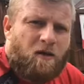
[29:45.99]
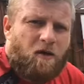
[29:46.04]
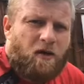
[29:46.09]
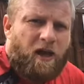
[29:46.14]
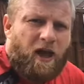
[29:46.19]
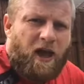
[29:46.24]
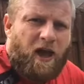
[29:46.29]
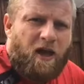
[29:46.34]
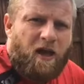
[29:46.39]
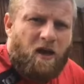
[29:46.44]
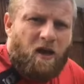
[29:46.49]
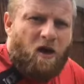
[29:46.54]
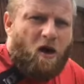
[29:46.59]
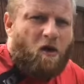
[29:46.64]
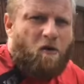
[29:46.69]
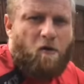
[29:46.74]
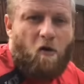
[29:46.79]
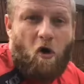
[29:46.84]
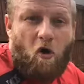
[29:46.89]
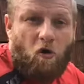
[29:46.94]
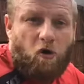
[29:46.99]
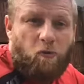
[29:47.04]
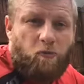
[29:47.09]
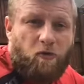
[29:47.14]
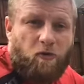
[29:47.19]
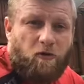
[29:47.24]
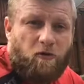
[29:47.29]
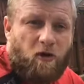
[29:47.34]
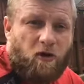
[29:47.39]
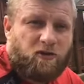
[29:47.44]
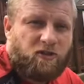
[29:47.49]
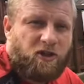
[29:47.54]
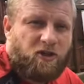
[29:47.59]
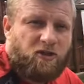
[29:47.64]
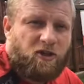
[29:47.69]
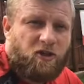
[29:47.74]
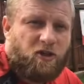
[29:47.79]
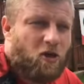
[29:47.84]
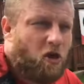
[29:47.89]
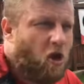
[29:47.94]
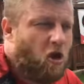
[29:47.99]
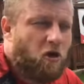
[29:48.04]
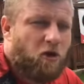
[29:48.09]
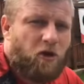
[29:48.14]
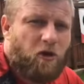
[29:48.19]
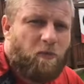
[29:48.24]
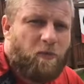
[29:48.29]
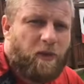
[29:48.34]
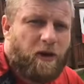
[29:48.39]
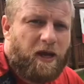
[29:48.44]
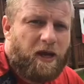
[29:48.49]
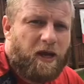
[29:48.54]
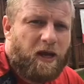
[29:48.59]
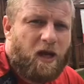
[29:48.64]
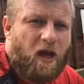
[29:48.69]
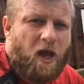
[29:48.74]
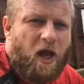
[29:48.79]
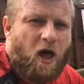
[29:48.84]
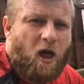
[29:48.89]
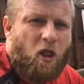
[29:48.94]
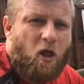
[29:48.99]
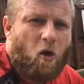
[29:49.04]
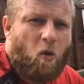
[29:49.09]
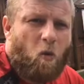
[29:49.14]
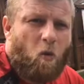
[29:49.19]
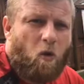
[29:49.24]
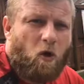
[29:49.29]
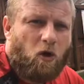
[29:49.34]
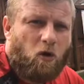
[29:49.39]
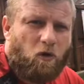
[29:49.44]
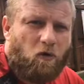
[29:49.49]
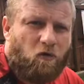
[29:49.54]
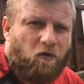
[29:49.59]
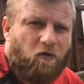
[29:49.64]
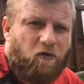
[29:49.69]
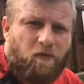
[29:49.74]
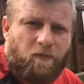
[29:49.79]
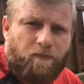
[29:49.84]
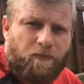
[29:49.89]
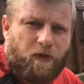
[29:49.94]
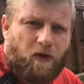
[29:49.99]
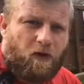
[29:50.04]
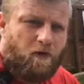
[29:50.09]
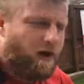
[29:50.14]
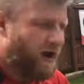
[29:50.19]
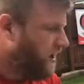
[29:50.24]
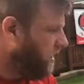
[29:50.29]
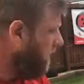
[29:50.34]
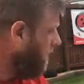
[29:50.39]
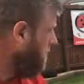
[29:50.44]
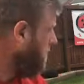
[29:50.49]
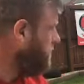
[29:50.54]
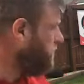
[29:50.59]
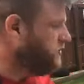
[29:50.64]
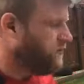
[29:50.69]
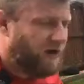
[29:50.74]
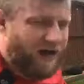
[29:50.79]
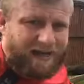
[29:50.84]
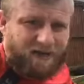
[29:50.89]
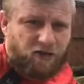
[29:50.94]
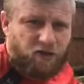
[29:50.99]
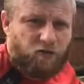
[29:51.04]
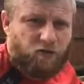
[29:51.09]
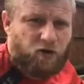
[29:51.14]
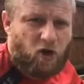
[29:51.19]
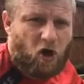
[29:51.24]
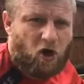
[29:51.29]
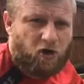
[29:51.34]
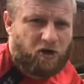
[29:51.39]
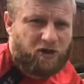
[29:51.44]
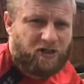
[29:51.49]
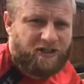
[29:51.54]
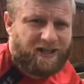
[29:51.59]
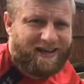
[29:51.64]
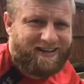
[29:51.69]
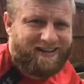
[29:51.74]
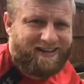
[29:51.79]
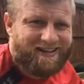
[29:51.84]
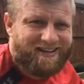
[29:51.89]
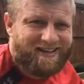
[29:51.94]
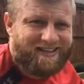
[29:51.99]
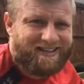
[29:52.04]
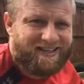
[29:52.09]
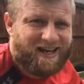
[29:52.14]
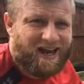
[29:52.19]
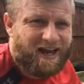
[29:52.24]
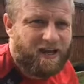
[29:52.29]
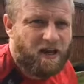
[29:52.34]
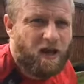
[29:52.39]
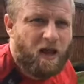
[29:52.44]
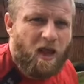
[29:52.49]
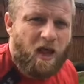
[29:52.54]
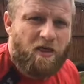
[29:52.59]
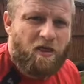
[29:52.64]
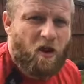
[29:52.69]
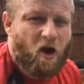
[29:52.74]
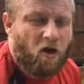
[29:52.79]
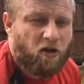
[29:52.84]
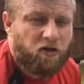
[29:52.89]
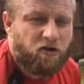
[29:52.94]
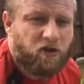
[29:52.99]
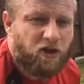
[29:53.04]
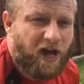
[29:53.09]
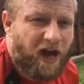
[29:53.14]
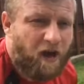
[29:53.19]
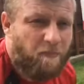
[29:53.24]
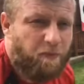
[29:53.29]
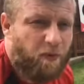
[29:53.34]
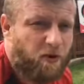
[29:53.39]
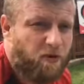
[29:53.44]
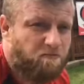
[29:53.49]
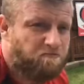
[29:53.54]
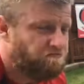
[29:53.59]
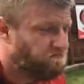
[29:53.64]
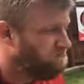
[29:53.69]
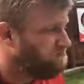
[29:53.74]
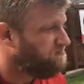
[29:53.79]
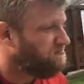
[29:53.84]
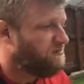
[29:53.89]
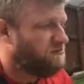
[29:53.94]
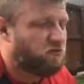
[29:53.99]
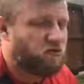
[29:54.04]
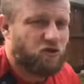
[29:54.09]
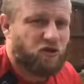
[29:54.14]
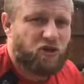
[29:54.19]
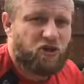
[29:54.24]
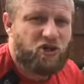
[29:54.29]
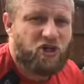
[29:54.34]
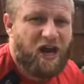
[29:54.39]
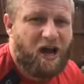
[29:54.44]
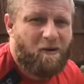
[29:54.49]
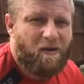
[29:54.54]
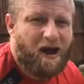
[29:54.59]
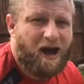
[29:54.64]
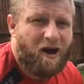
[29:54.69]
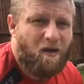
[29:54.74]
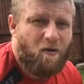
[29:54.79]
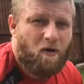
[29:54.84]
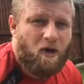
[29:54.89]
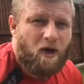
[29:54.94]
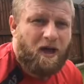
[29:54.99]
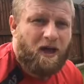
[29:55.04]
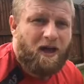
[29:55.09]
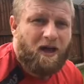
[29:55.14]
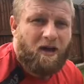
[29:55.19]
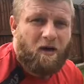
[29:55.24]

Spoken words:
okay, or an older brother or sister, you're going to be the wolf. All right, and all I want you guys to do is you're going to stand at this side. And all that's going to happen, I'm just going to shout out